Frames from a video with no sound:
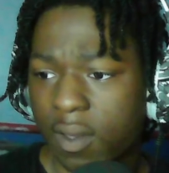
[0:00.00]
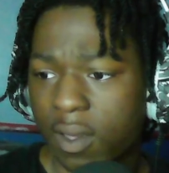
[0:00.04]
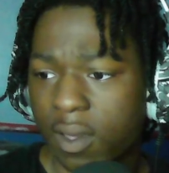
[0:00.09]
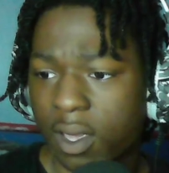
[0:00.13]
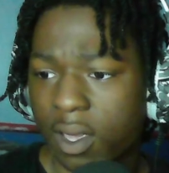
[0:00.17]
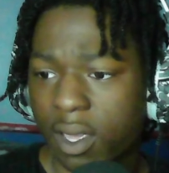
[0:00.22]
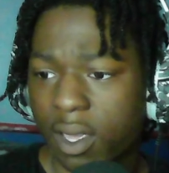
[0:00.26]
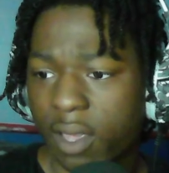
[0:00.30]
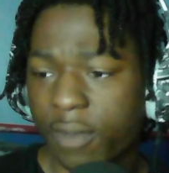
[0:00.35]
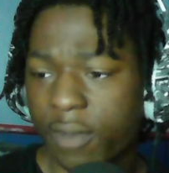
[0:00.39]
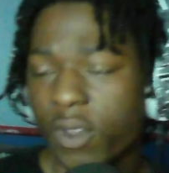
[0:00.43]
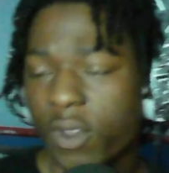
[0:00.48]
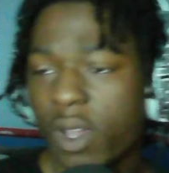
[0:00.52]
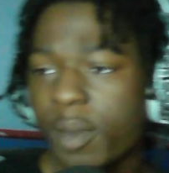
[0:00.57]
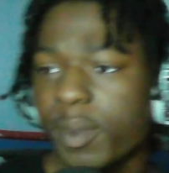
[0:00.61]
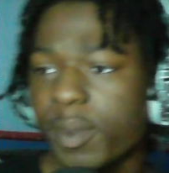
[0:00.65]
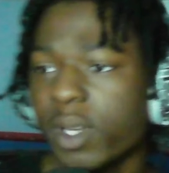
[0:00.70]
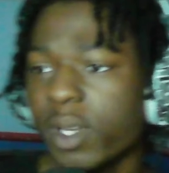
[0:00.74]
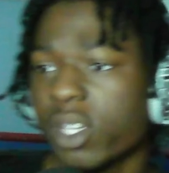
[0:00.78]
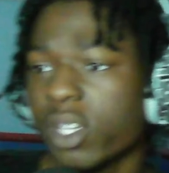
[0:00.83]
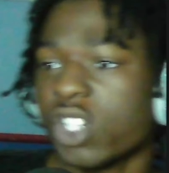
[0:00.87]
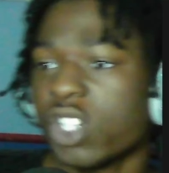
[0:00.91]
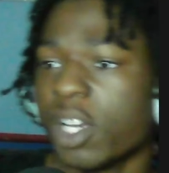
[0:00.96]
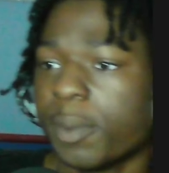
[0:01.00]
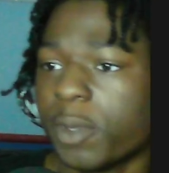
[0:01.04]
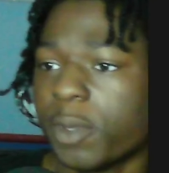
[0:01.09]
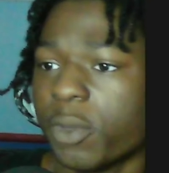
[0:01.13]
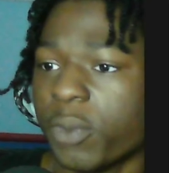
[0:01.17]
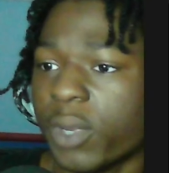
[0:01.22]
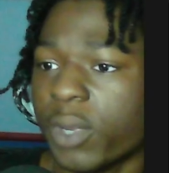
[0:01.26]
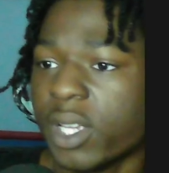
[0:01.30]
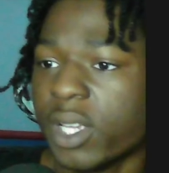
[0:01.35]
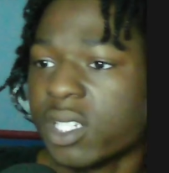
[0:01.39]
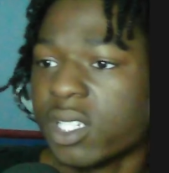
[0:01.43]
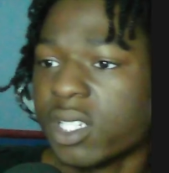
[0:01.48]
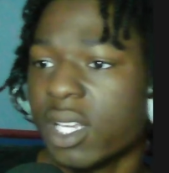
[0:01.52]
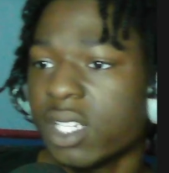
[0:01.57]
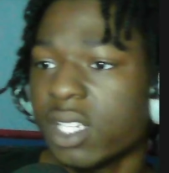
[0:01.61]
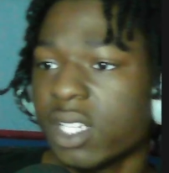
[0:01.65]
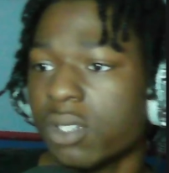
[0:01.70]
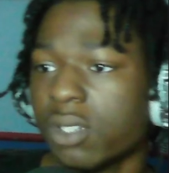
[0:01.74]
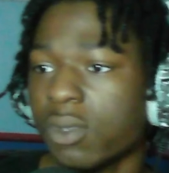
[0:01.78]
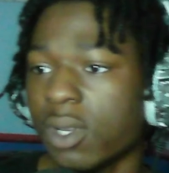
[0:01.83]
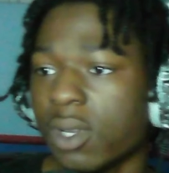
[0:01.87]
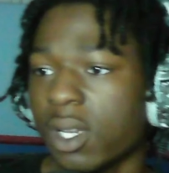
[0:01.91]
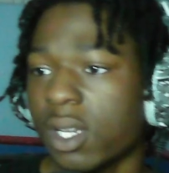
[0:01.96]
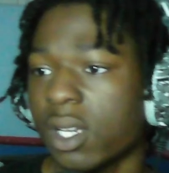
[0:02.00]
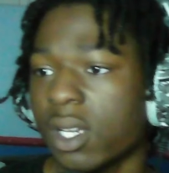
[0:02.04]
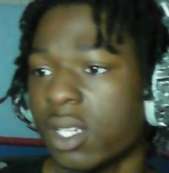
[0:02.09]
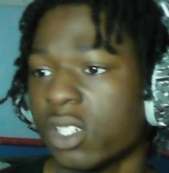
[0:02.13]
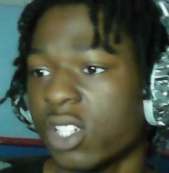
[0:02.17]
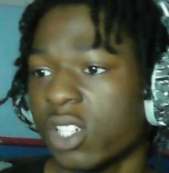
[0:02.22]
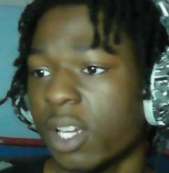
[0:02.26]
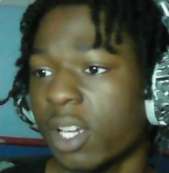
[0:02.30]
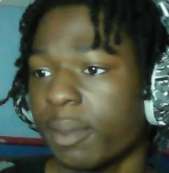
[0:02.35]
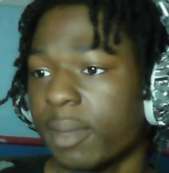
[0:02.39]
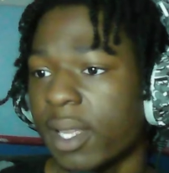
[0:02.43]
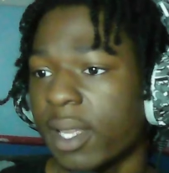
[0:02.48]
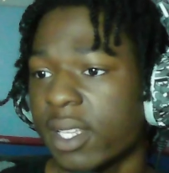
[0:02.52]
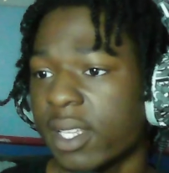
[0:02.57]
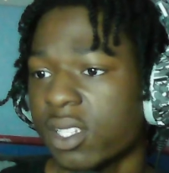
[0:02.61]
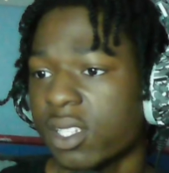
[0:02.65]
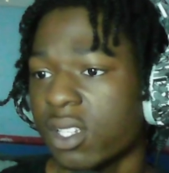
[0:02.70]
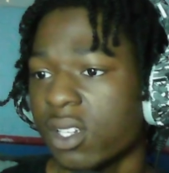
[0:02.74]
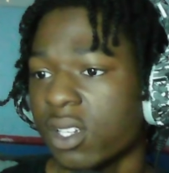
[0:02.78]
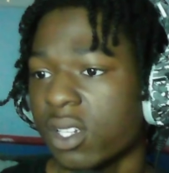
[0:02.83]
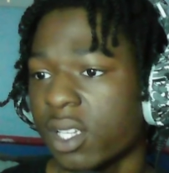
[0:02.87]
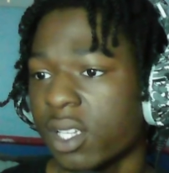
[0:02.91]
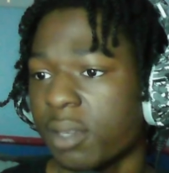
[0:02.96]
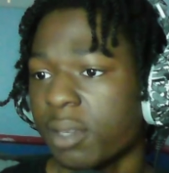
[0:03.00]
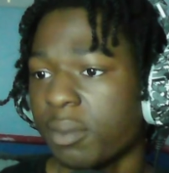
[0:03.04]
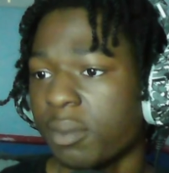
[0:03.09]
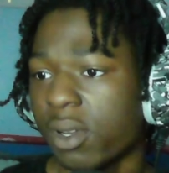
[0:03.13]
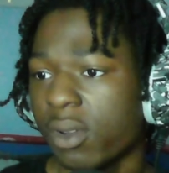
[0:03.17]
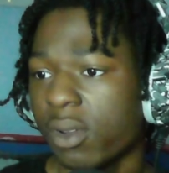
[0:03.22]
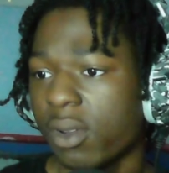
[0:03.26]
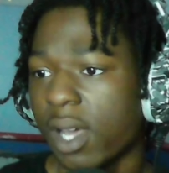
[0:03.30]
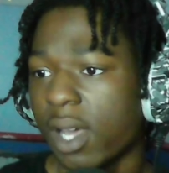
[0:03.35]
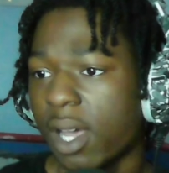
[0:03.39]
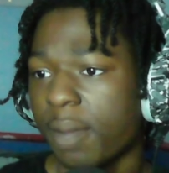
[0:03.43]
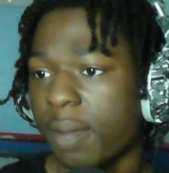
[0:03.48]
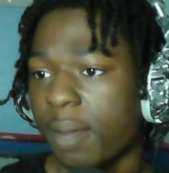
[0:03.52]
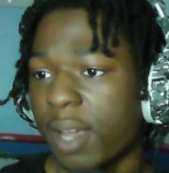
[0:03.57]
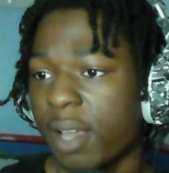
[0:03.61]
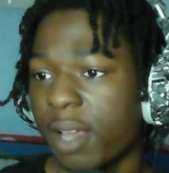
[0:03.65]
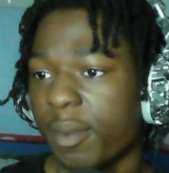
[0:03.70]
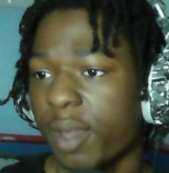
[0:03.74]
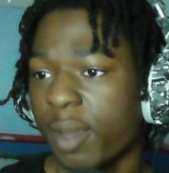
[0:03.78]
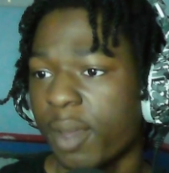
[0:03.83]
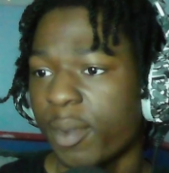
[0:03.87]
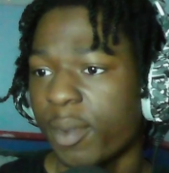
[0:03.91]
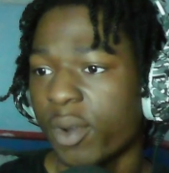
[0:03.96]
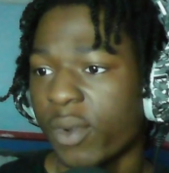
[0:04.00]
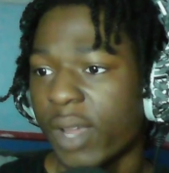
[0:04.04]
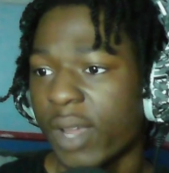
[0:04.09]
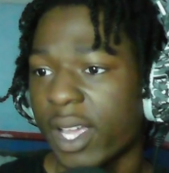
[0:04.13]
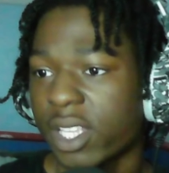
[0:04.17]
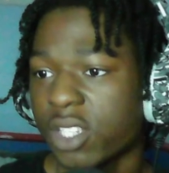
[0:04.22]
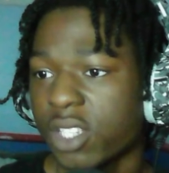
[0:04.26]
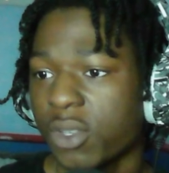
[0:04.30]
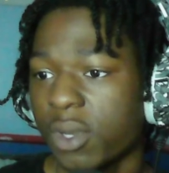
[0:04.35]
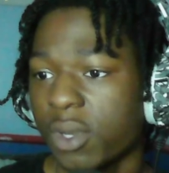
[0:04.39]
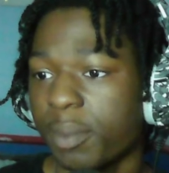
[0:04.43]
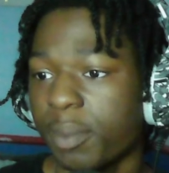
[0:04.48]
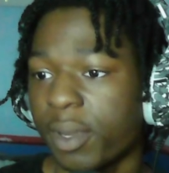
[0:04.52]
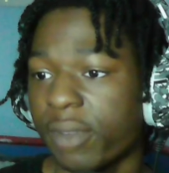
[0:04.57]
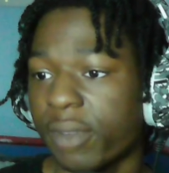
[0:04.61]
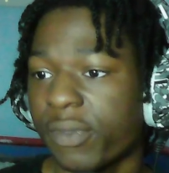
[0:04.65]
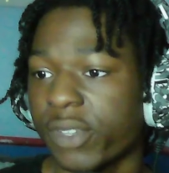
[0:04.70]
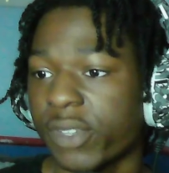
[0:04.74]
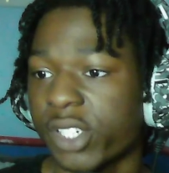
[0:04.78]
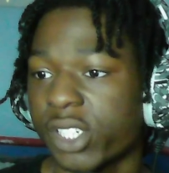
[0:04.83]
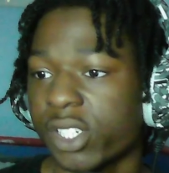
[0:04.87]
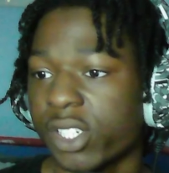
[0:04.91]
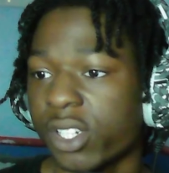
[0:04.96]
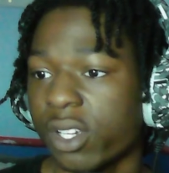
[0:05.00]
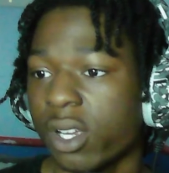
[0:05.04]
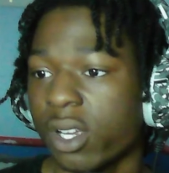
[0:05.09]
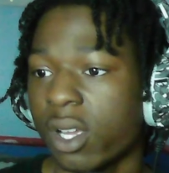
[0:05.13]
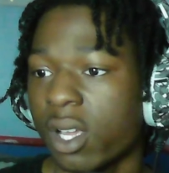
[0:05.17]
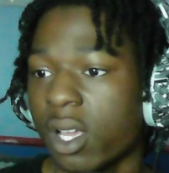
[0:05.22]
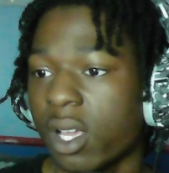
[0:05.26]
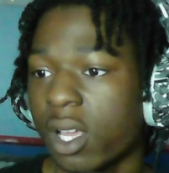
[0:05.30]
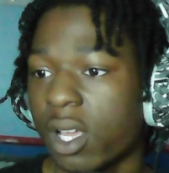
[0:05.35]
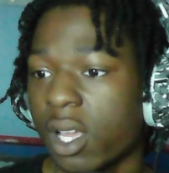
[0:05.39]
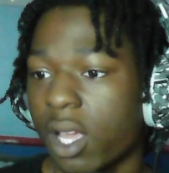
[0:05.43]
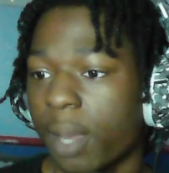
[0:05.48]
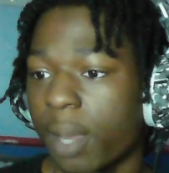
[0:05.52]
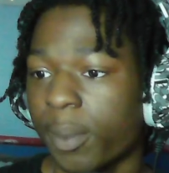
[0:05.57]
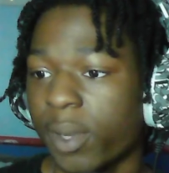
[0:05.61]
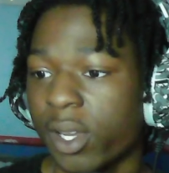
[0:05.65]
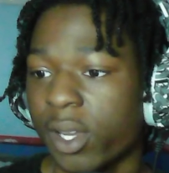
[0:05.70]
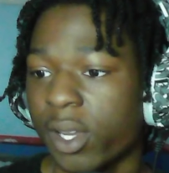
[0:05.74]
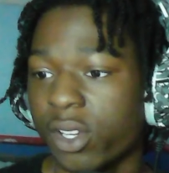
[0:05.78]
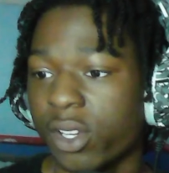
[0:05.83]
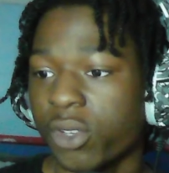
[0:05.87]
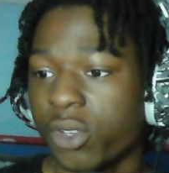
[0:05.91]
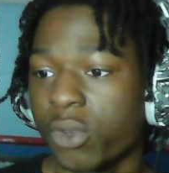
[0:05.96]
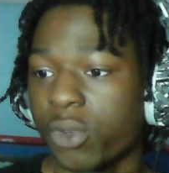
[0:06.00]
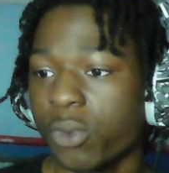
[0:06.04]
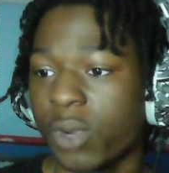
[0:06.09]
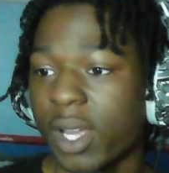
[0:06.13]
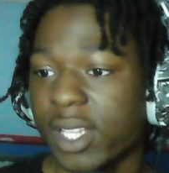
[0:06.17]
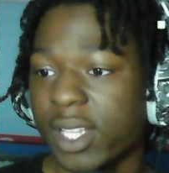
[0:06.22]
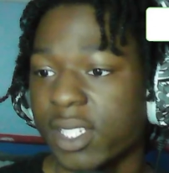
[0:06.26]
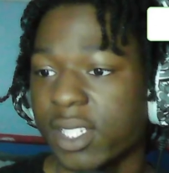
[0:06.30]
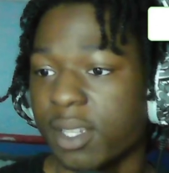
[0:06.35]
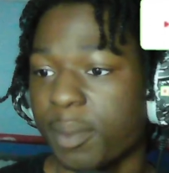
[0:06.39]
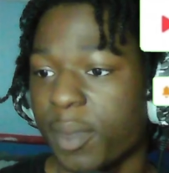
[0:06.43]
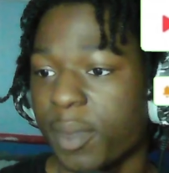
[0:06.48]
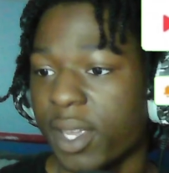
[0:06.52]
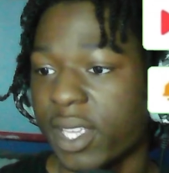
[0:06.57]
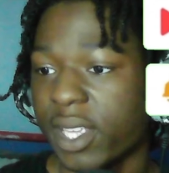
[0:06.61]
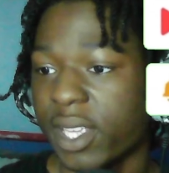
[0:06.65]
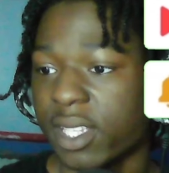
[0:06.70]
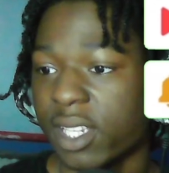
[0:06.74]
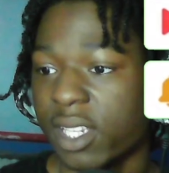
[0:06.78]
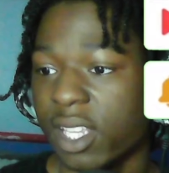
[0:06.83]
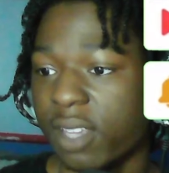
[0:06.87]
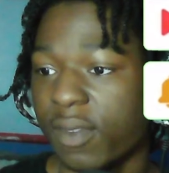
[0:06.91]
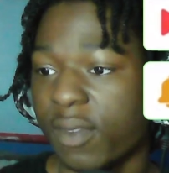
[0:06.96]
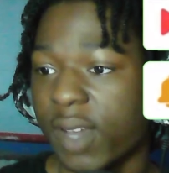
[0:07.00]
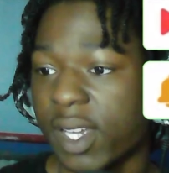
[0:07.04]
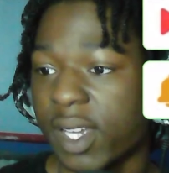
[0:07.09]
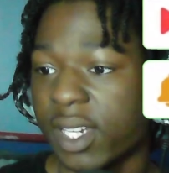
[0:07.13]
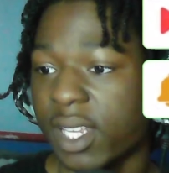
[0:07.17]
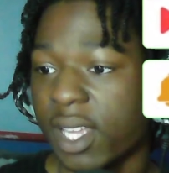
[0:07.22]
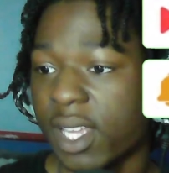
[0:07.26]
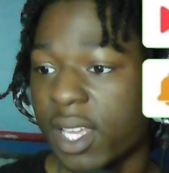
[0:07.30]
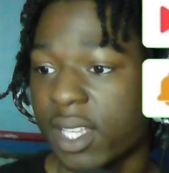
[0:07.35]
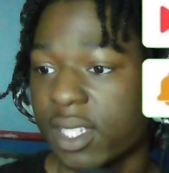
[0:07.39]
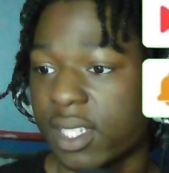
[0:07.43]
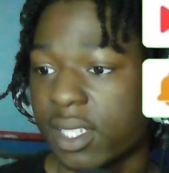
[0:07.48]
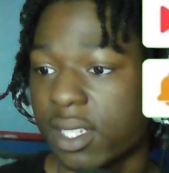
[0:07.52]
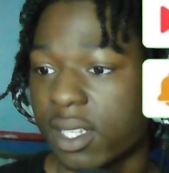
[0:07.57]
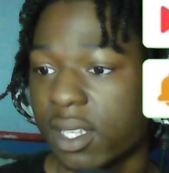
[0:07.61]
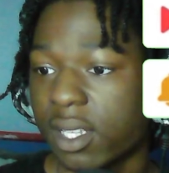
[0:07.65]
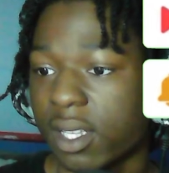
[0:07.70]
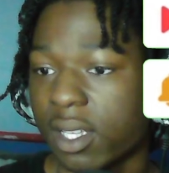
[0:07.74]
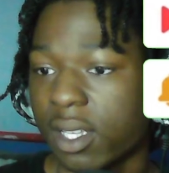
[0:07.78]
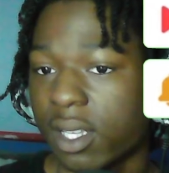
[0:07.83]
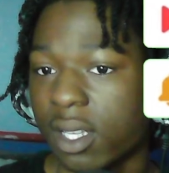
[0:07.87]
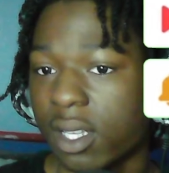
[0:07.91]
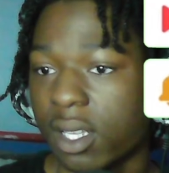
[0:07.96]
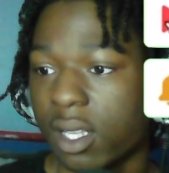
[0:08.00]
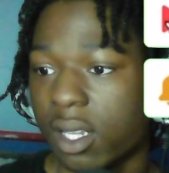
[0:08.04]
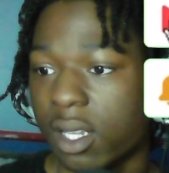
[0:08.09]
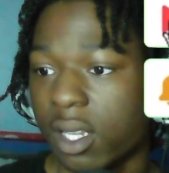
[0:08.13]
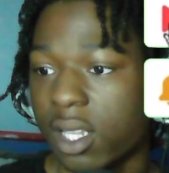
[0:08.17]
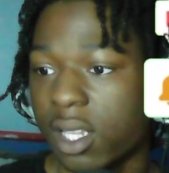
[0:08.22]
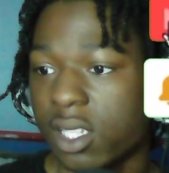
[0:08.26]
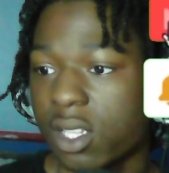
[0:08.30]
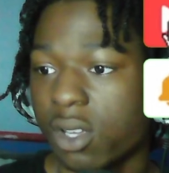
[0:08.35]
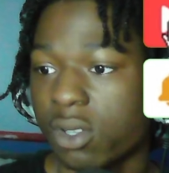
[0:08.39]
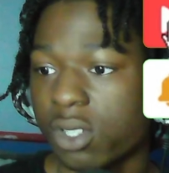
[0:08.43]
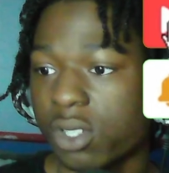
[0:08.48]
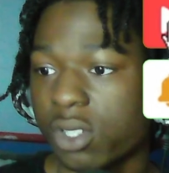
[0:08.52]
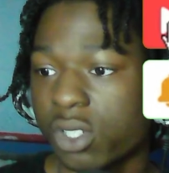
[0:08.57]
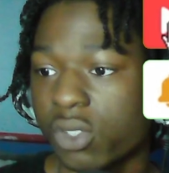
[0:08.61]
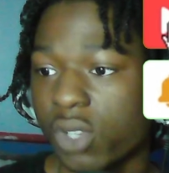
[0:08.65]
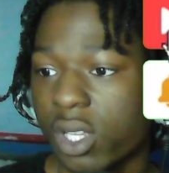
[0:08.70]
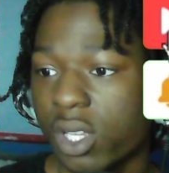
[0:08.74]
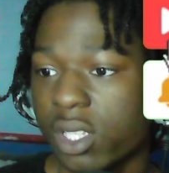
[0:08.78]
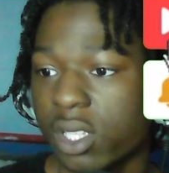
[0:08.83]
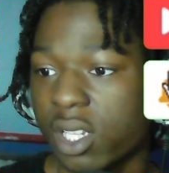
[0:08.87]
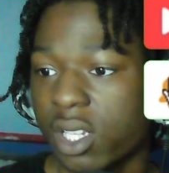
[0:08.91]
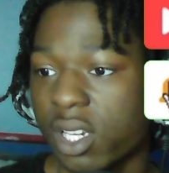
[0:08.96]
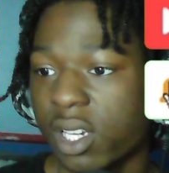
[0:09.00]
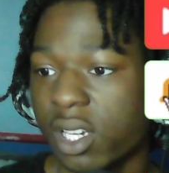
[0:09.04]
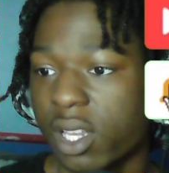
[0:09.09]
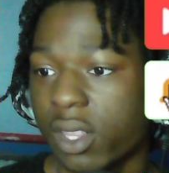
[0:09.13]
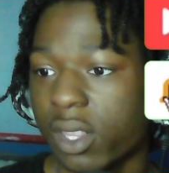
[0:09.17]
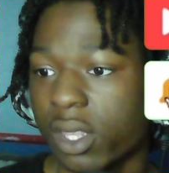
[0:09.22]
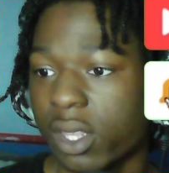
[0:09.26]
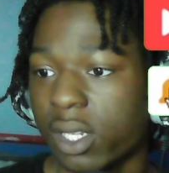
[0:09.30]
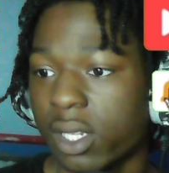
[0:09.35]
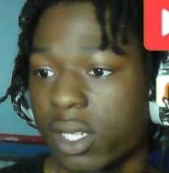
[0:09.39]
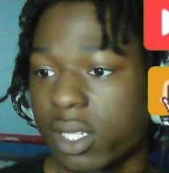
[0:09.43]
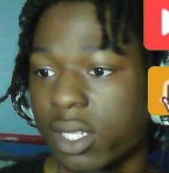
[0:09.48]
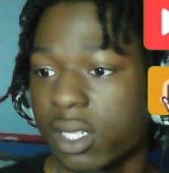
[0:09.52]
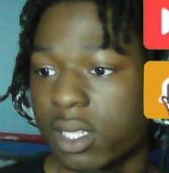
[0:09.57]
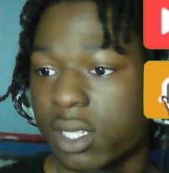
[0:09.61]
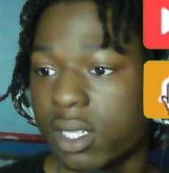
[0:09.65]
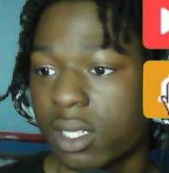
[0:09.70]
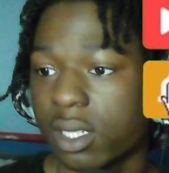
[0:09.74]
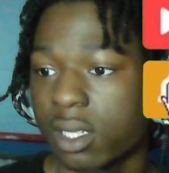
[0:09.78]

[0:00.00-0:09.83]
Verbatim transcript: If you're able to drop the region that you dropped that song in, bro, I might be able to react to it. But for sure, I'm going to do Rostamans and Levi DS. Let's go straight to the Netherlands.